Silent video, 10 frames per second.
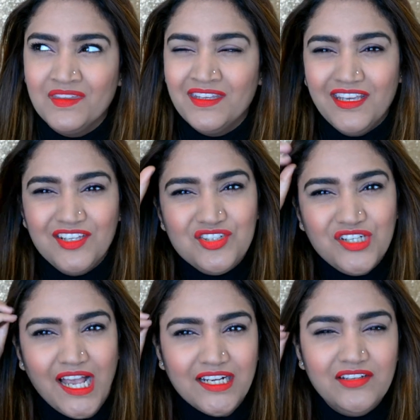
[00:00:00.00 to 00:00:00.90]

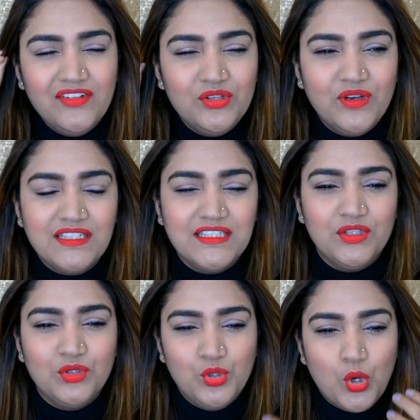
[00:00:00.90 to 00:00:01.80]
interactive, and you guys get
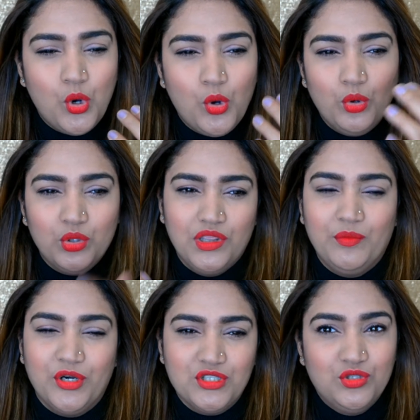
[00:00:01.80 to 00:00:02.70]
to know the
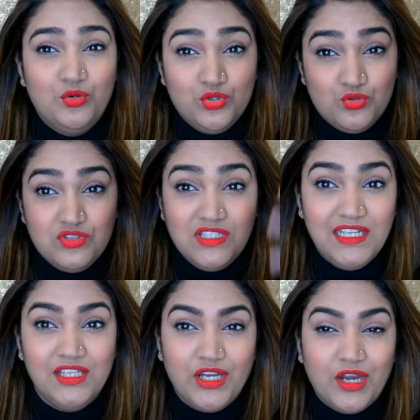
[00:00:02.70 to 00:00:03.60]
person who's
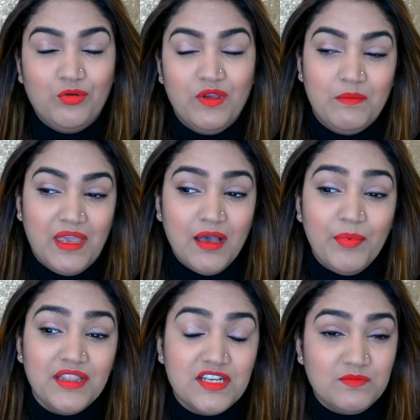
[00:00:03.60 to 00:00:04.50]
sitting here and doing makeup,
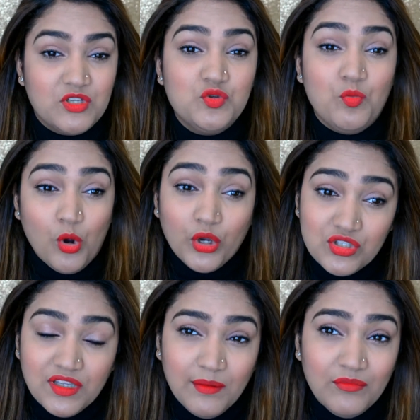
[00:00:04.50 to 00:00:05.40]
and there's much more
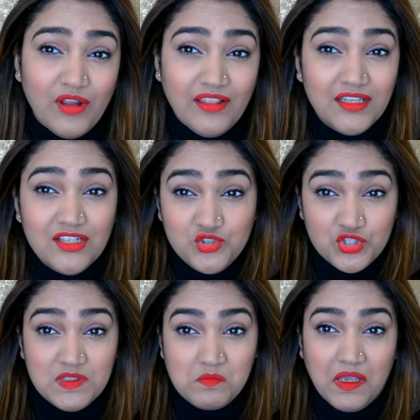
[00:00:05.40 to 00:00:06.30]
to them rather than
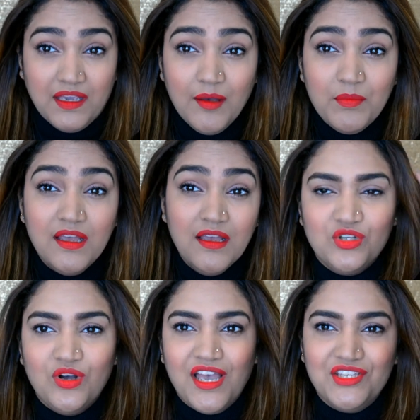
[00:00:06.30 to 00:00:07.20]
just makeup.
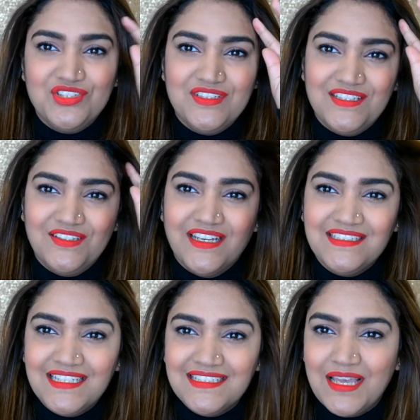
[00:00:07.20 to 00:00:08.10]
So I should see you guys
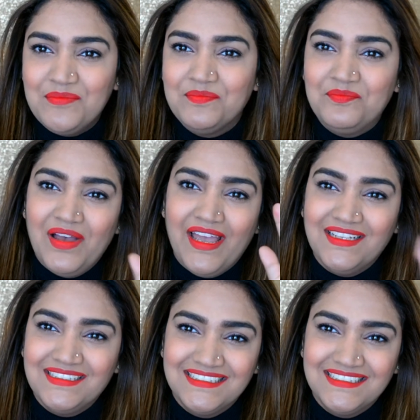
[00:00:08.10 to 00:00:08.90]
next time. Bye.